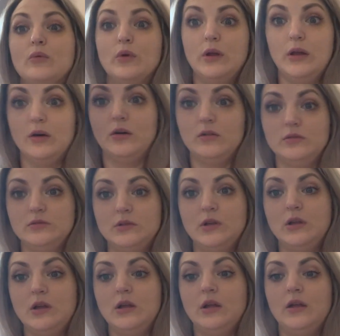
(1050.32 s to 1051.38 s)
real
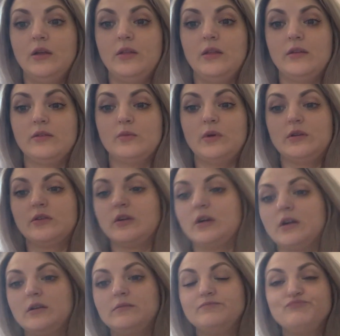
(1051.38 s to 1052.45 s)
this
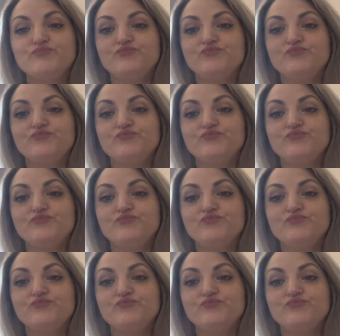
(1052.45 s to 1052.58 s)
winter.